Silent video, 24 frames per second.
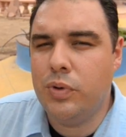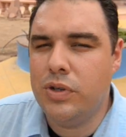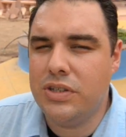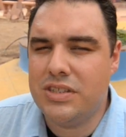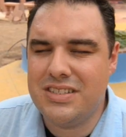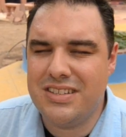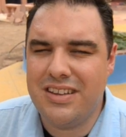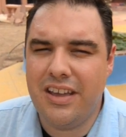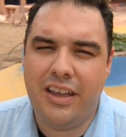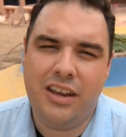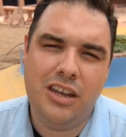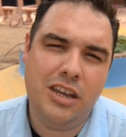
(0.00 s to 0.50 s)

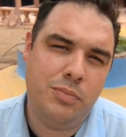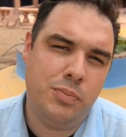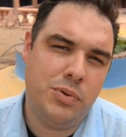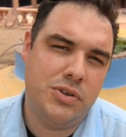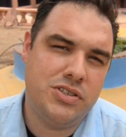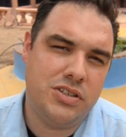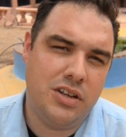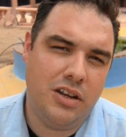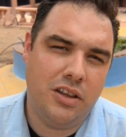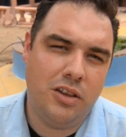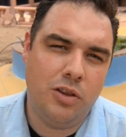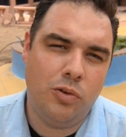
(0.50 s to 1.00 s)
puts
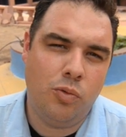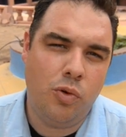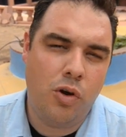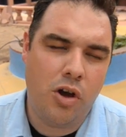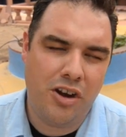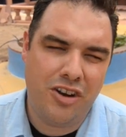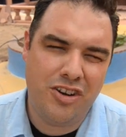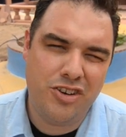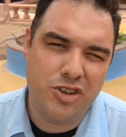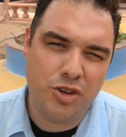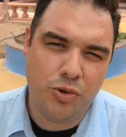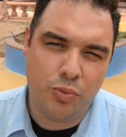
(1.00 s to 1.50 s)
90% of the
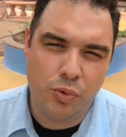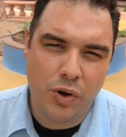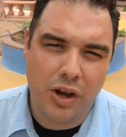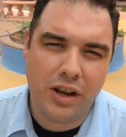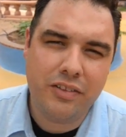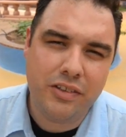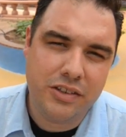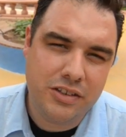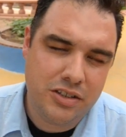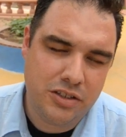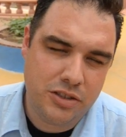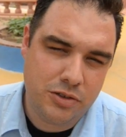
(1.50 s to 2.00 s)
water
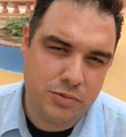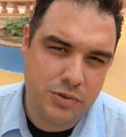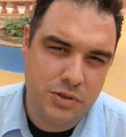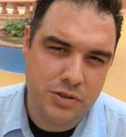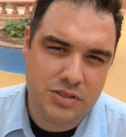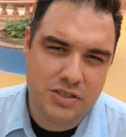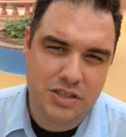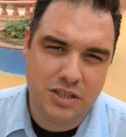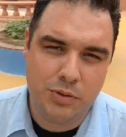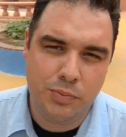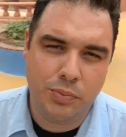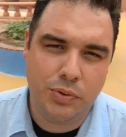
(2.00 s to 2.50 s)
directly to the
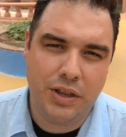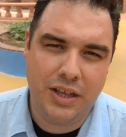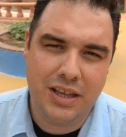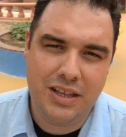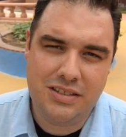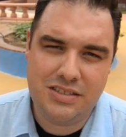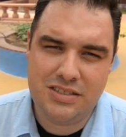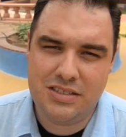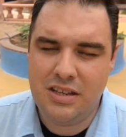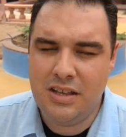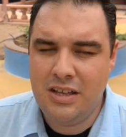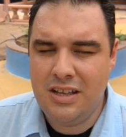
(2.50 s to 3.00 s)
roots of the
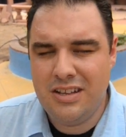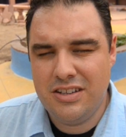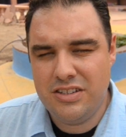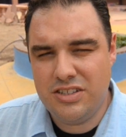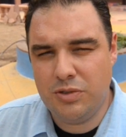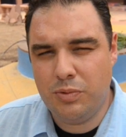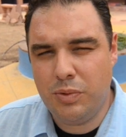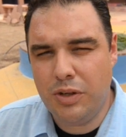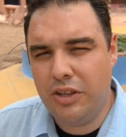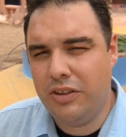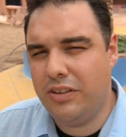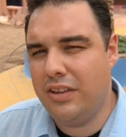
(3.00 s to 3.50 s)
plants,
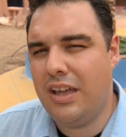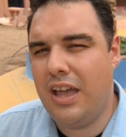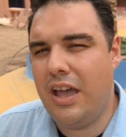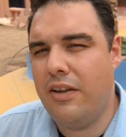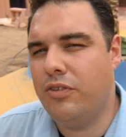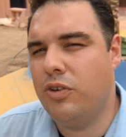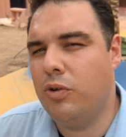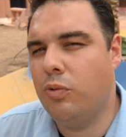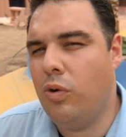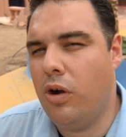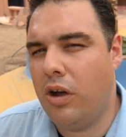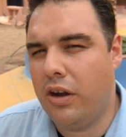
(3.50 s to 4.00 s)
so we only
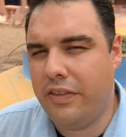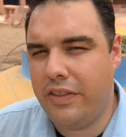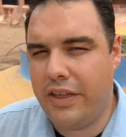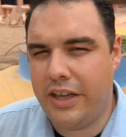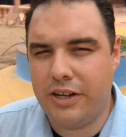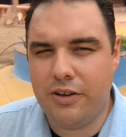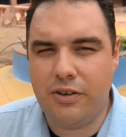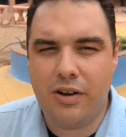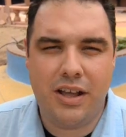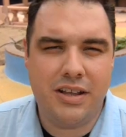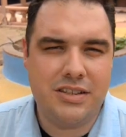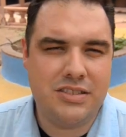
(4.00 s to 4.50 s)
have to water
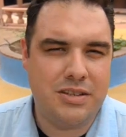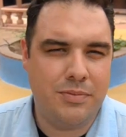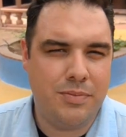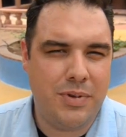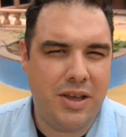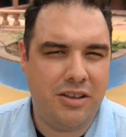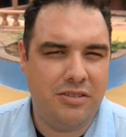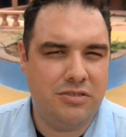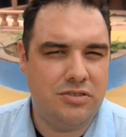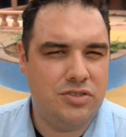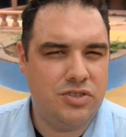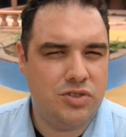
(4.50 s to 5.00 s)
that grass
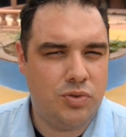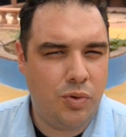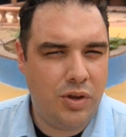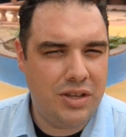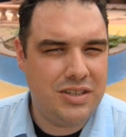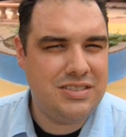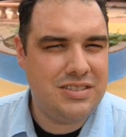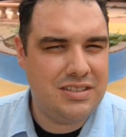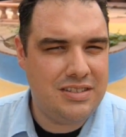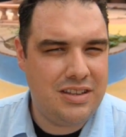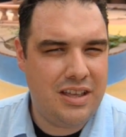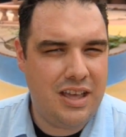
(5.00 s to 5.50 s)
about
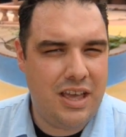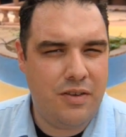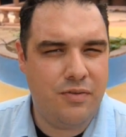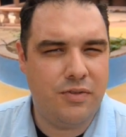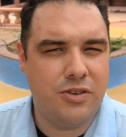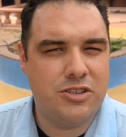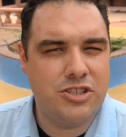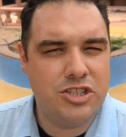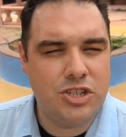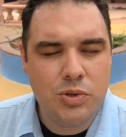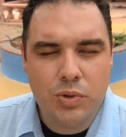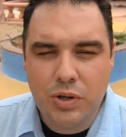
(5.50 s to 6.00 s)
twice a day
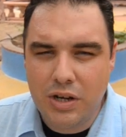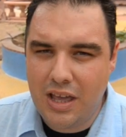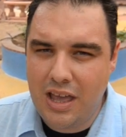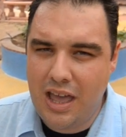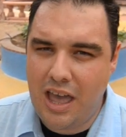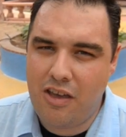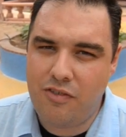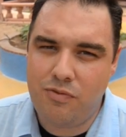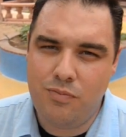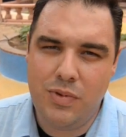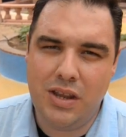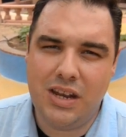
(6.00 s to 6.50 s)
for
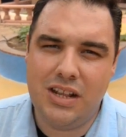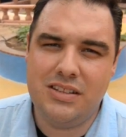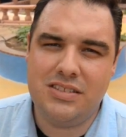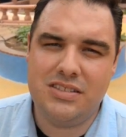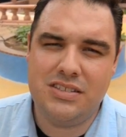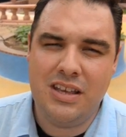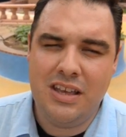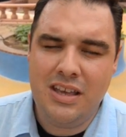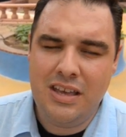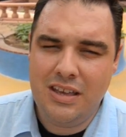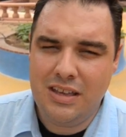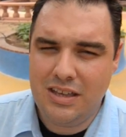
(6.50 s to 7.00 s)
2.5
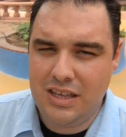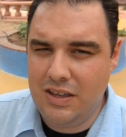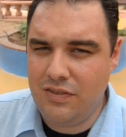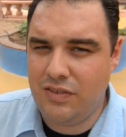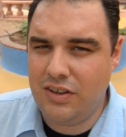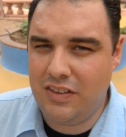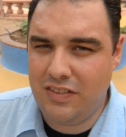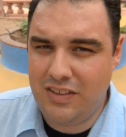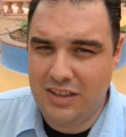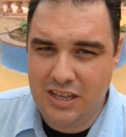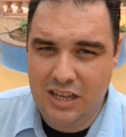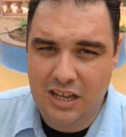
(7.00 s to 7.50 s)
minutes,
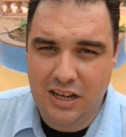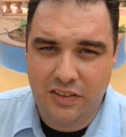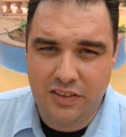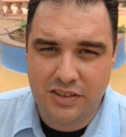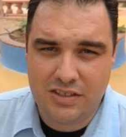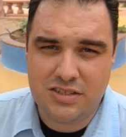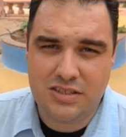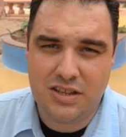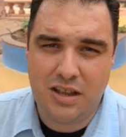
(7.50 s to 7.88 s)
even in the heat of the